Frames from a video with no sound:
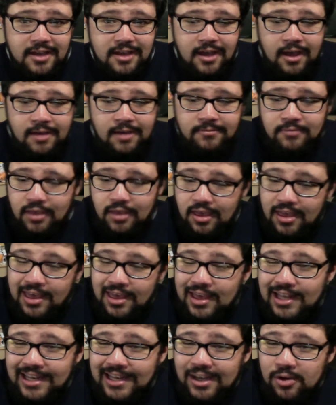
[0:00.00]
Um,
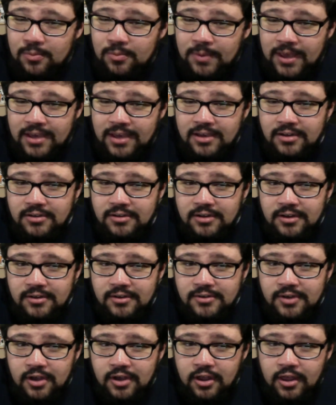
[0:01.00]
little bit of good
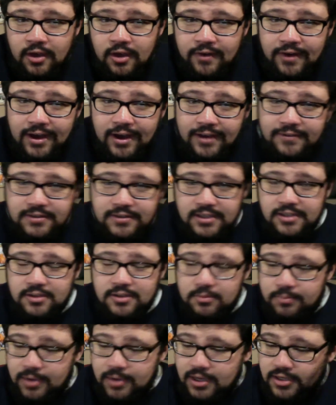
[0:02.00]
news, although I've seen
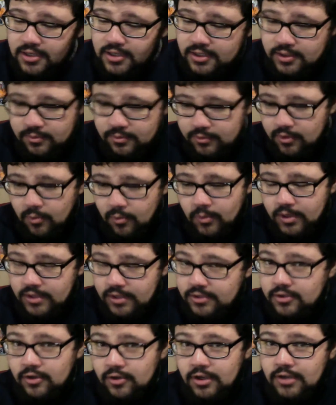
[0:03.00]
some pictures that were on one of
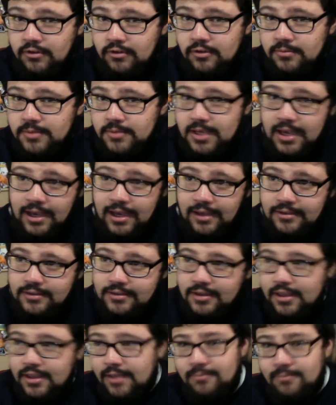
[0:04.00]
the toy groups and
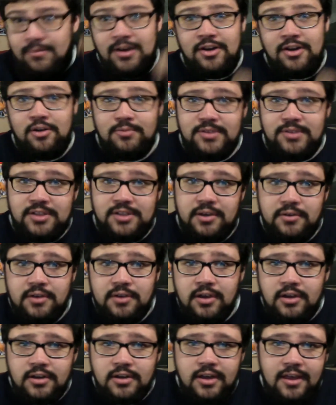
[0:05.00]
might not be so
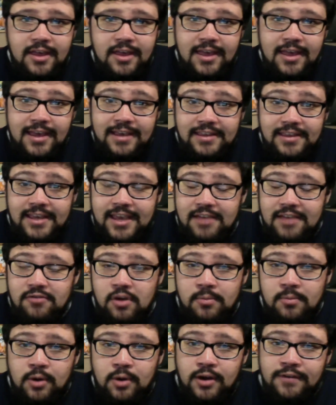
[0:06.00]
good. The
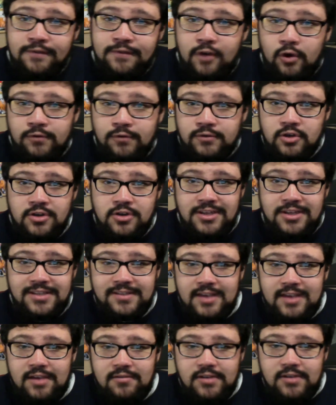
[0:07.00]
Kidrobot Evolved Dunny
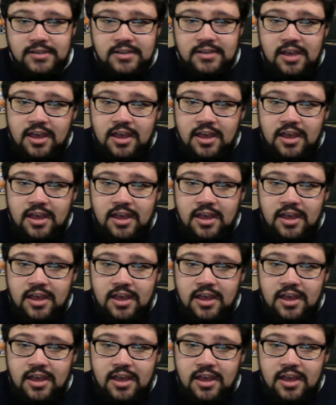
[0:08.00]
series.